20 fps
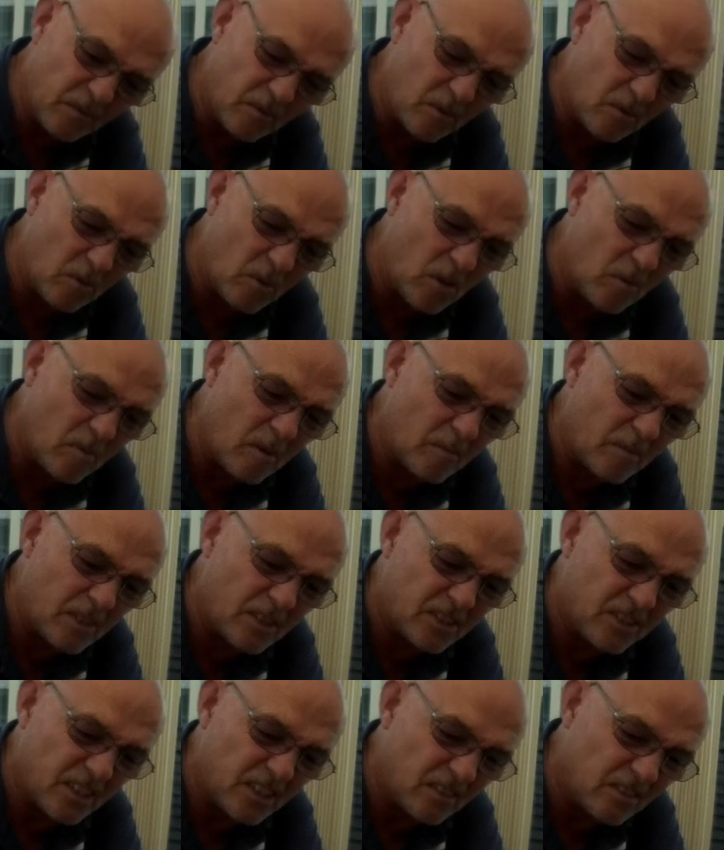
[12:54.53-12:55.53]
well, what am I
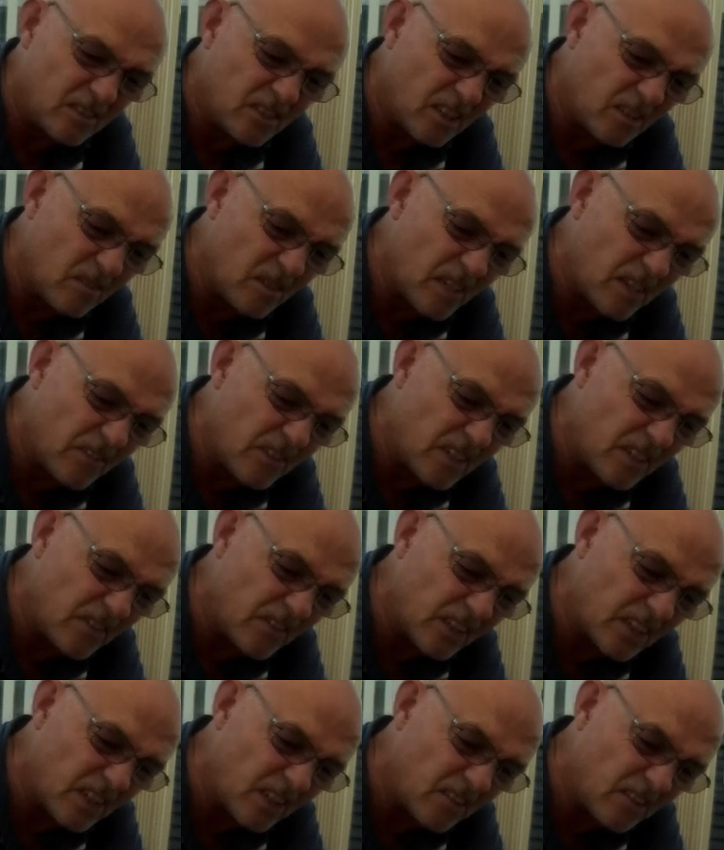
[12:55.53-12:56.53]
missing? So we'll have another
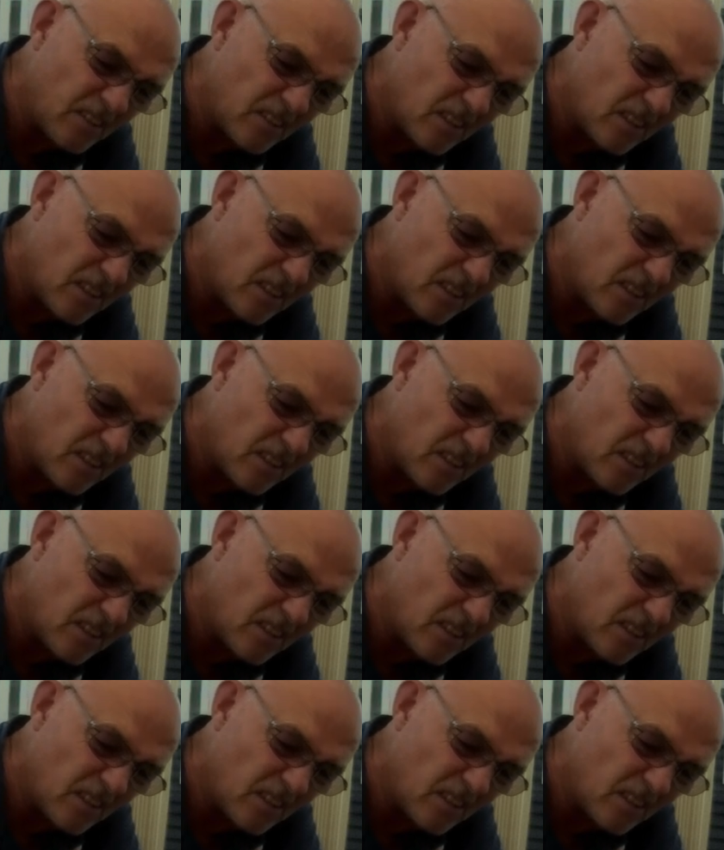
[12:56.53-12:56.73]
go.